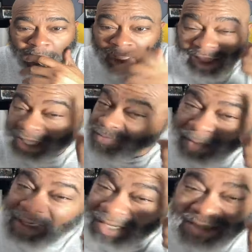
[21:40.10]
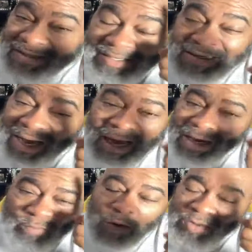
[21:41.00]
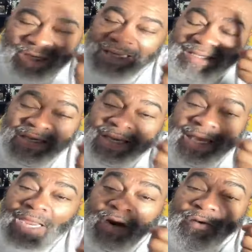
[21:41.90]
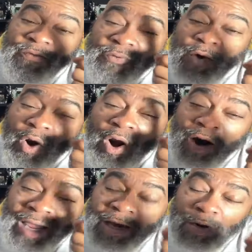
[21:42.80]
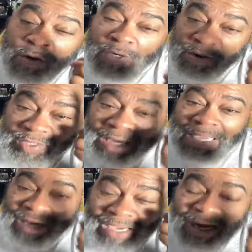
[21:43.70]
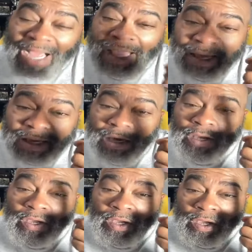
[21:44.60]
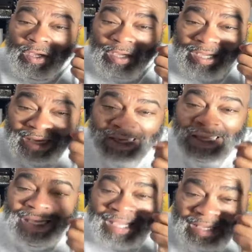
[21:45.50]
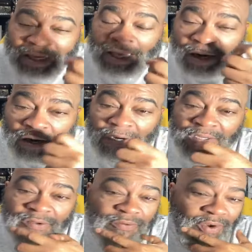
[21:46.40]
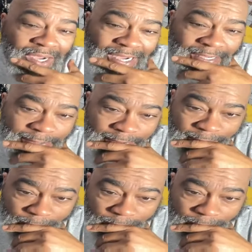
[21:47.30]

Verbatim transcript: That's because God wants us to care for our elders like he cares for us.